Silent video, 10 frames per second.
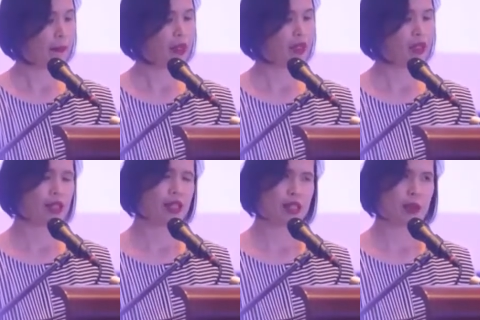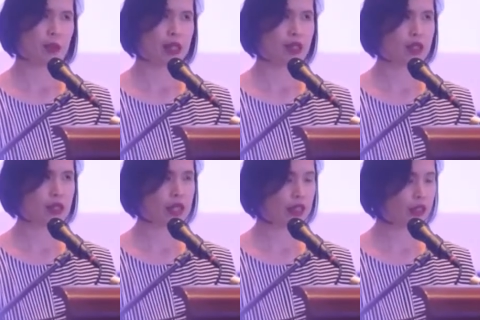But 36
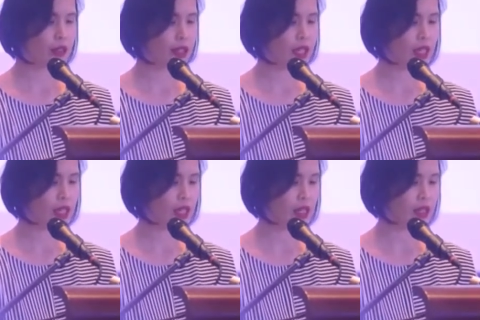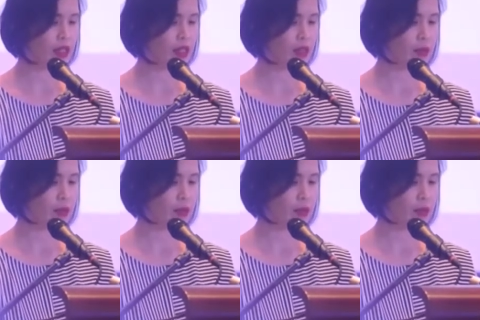branches in 39 years,